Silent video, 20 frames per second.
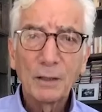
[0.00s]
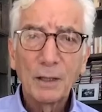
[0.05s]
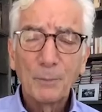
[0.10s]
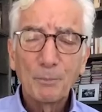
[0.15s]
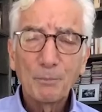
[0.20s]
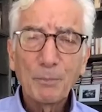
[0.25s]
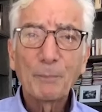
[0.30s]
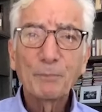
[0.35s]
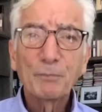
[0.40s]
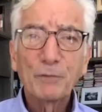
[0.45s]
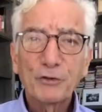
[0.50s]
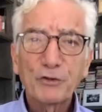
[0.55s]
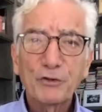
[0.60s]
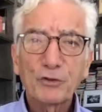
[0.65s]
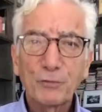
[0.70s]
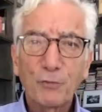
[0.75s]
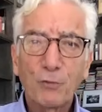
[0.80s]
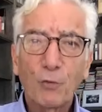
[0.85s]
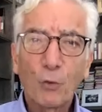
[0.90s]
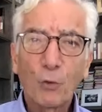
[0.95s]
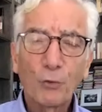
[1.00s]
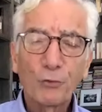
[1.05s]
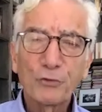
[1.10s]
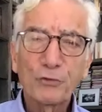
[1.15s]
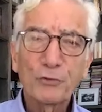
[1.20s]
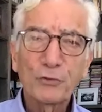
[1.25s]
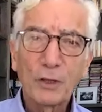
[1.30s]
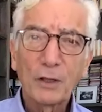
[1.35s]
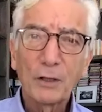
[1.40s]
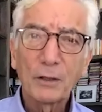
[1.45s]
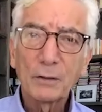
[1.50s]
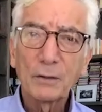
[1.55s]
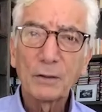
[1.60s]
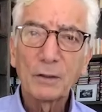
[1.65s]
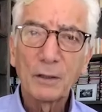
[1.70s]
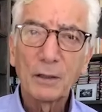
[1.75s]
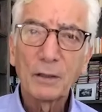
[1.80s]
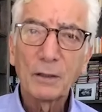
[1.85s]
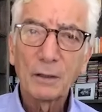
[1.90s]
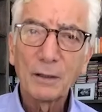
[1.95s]
published false
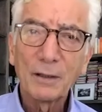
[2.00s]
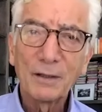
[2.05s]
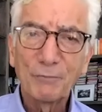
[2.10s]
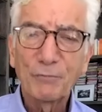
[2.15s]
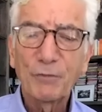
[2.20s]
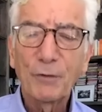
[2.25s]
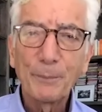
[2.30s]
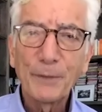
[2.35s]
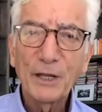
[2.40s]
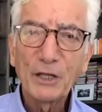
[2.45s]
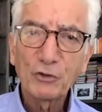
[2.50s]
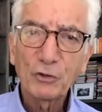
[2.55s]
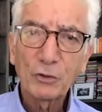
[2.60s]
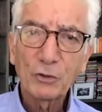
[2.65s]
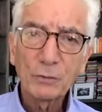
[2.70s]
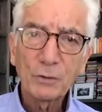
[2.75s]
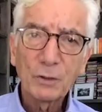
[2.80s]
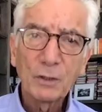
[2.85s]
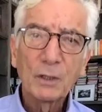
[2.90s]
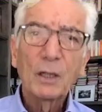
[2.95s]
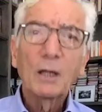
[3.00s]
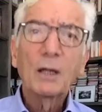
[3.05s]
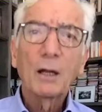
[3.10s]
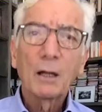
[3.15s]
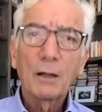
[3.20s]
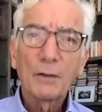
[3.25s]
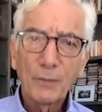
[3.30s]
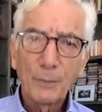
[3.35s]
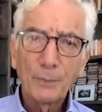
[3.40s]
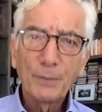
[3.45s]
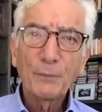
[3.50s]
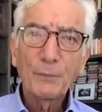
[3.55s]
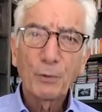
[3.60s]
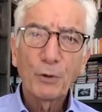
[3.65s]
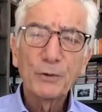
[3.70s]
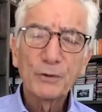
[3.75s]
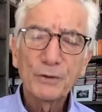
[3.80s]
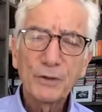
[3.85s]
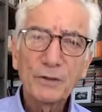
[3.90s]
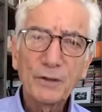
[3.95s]
information, the people
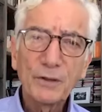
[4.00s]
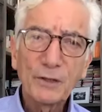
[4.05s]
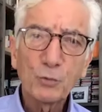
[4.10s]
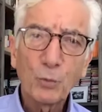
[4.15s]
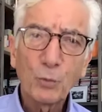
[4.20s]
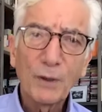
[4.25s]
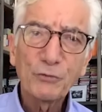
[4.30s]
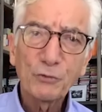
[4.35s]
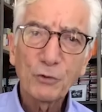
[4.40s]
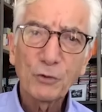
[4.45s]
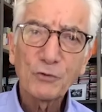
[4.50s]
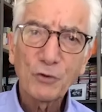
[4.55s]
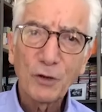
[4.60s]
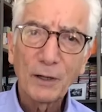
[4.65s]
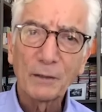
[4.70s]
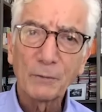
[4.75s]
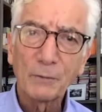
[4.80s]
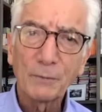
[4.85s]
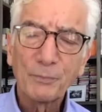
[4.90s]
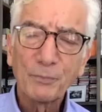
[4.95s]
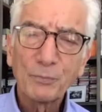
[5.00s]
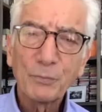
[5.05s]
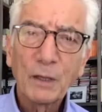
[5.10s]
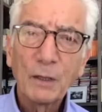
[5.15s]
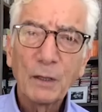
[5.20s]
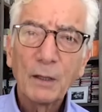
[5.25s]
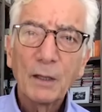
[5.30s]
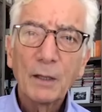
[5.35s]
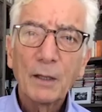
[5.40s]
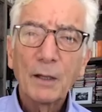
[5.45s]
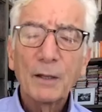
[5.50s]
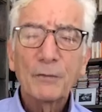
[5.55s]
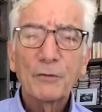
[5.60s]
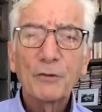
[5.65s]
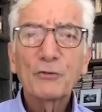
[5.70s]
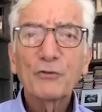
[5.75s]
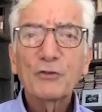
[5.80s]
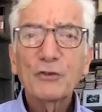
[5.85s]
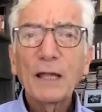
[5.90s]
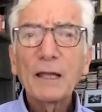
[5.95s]
who did it went to jail. The
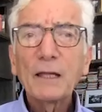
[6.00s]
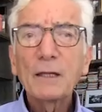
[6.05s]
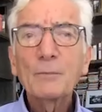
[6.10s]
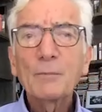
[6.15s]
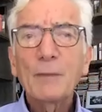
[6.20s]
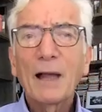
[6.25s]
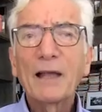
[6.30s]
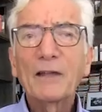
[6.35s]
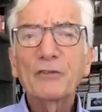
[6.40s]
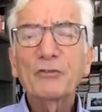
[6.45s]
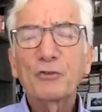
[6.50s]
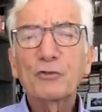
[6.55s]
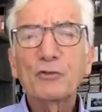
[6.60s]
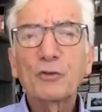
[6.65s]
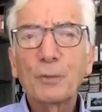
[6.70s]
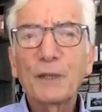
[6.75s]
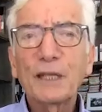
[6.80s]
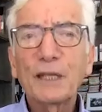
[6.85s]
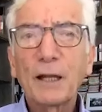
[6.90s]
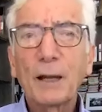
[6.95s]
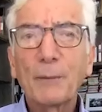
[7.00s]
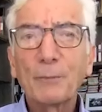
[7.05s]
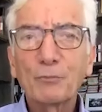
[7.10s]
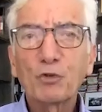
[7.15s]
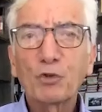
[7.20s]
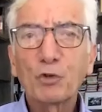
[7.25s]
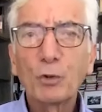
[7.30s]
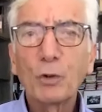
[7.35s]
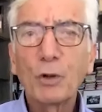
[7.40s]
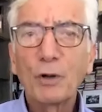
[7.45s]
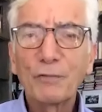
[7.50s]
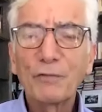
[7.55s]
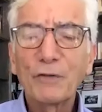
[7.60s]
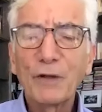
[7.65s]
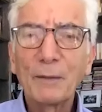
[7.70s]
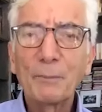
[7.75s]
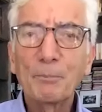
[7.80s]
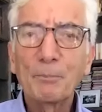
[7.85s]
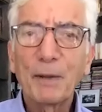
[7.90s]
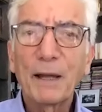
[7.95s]
same has to become true of
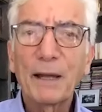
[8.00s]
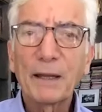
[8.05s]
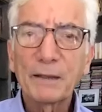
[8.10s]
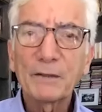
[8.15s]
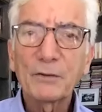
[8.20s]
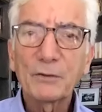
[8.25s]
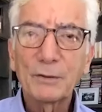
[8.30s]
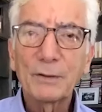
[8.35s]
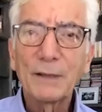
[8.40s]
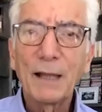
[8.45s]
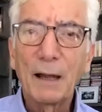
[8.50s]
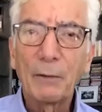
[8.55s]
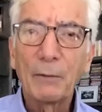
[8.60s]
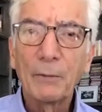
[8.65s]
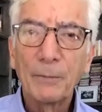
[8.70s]
impact now.